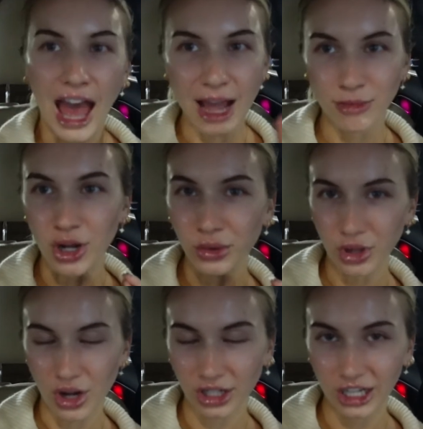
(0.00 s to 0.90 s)
I'm no
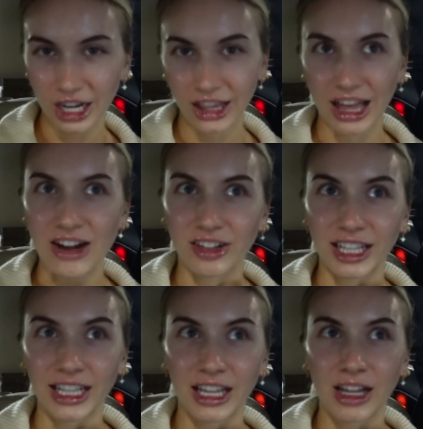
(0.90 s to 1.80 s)
longer
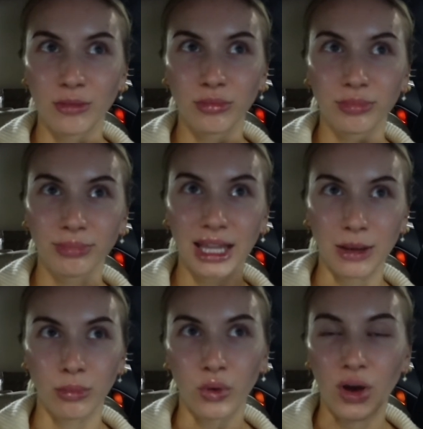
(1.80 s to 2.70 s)
allowing
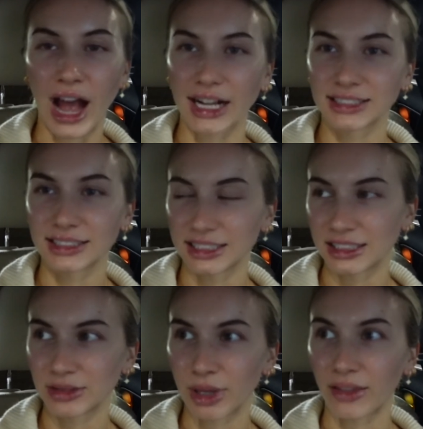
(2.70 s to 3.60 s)
people access
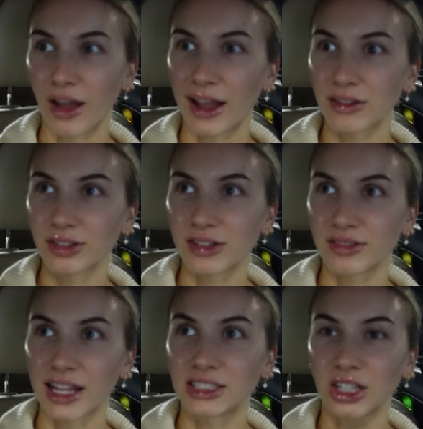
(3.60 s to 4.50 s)
into my life if
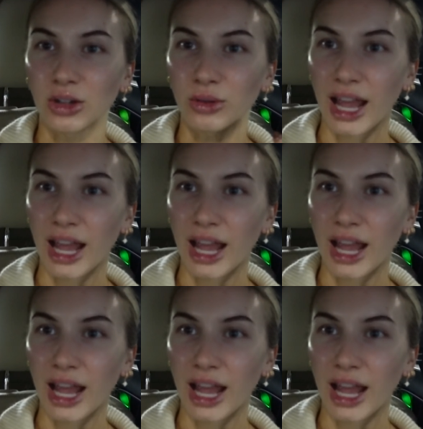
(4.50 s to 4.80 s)
they don't